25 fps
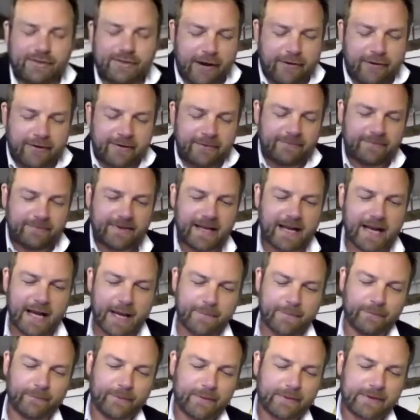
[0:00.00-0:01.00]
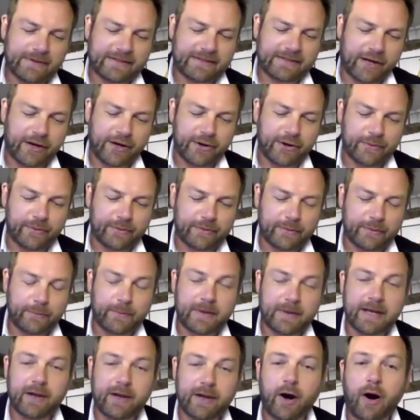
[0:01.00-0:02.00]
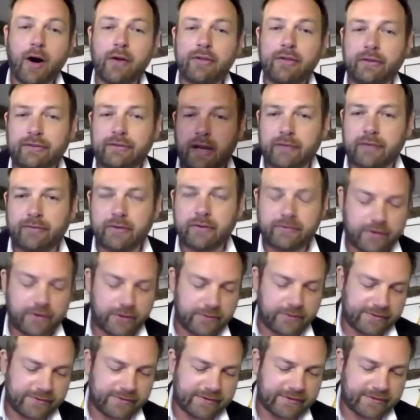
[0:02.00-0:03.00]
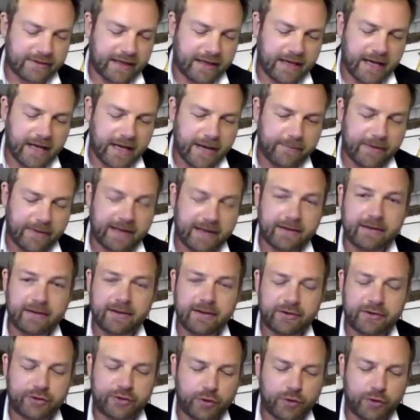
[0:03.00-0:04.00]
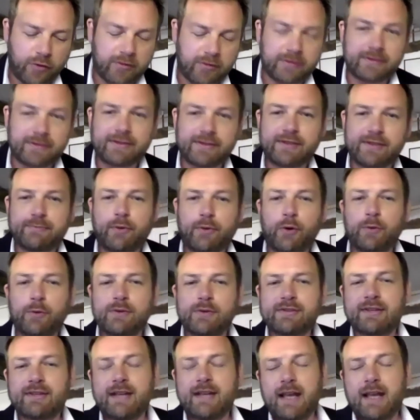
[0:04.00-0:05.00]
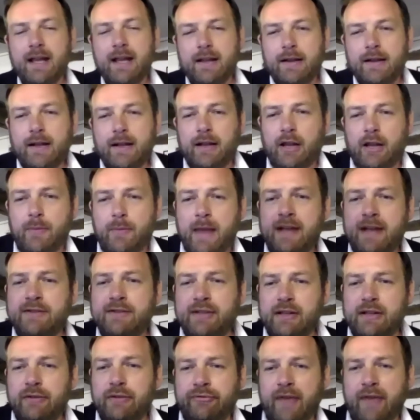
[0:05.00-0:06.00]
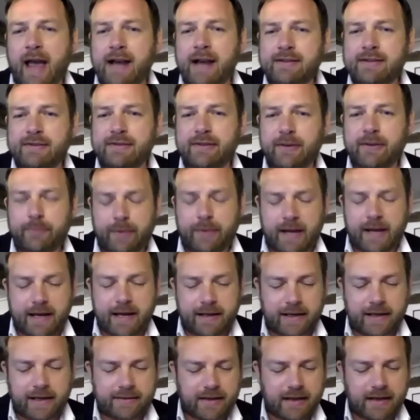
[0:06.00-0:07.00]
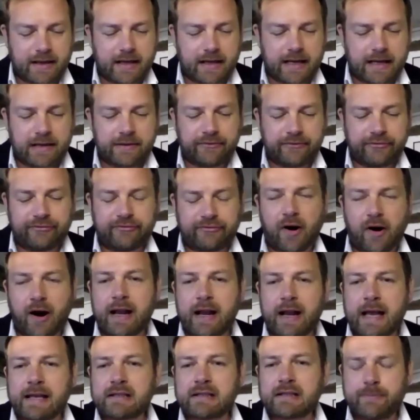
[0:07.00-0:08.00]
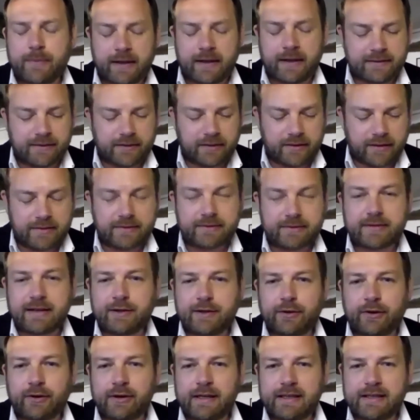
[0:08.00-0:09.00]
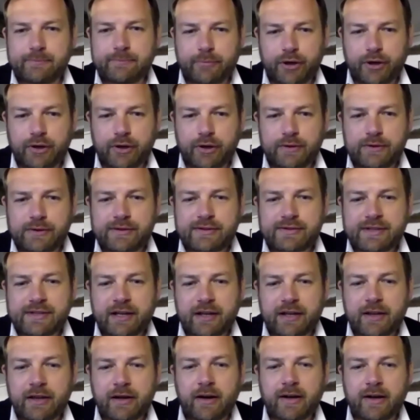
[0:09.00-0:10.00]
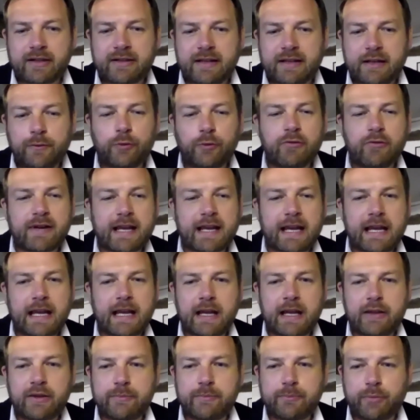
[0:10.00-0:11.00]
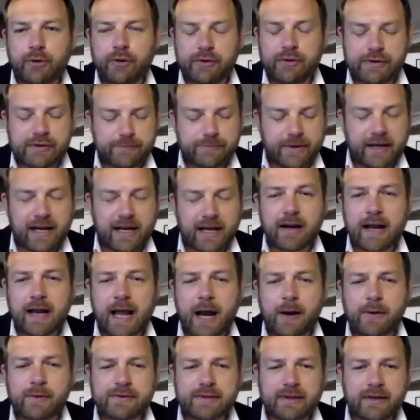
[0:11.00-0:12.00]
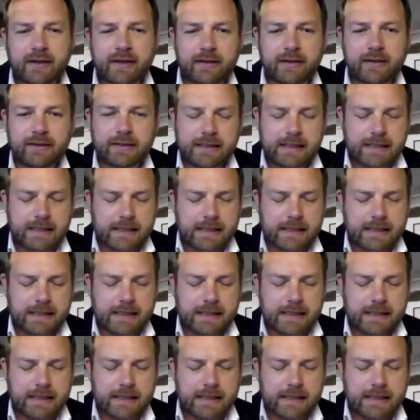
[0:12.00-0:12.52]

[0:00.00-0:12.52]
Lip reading: Sarah. So we are the devil, of course, being in insurance, as Paul was lamenting the fact that being in finance meant that he got his boos. You know, I can already hear the boos being louder.